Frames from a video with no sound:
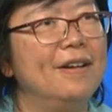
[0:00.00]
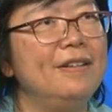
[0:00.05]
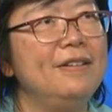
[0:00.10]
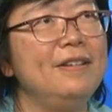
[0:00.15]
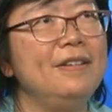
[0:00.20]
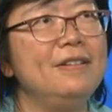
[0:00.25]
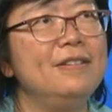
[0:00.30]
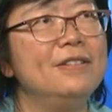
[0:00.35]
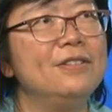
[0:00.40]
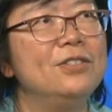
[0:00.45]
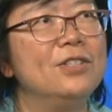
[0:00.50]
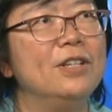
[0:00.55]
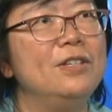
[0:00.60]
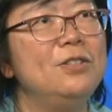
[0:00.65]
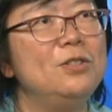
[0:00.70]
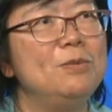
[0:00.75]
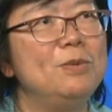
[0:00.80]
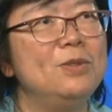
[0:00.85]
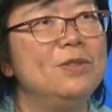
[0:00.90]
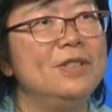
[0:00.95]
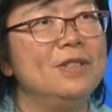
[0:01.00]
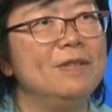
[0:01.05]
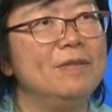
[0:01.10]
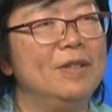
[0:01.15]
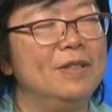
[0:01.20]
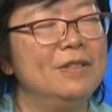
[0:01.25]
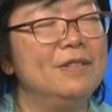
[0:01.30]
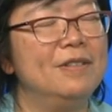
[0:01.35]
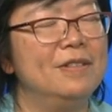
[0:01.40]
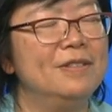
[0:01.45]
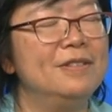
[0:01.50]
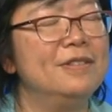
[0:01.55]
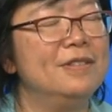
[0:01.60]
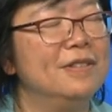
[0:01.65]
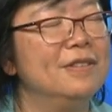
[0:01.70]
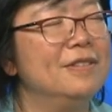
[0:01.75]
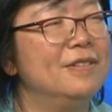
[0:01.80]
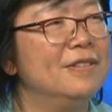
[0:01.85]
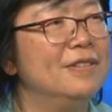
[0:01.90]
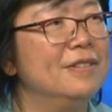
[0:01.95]
I think the Chinese music, it's
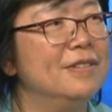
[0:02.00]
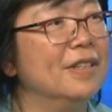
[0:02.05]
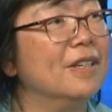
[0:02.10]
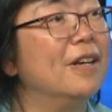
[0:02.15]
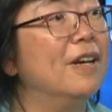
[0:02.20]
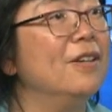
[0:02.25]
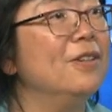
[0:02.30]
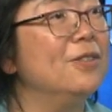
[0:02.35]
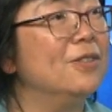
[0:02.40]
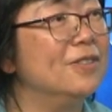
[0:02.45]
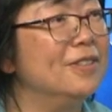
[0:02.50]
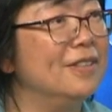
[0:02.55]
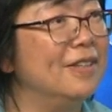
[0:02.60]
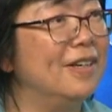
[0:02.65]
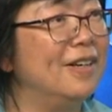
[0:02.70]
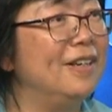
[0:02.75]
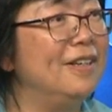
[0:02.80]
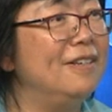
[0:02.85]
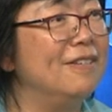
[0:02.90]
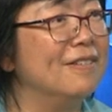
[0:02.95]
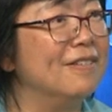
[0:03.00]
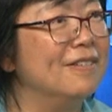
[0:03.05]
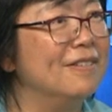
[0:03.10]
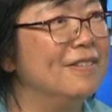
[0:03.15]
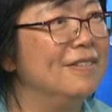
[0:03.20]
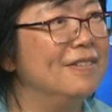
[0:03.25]
the colors that I hear.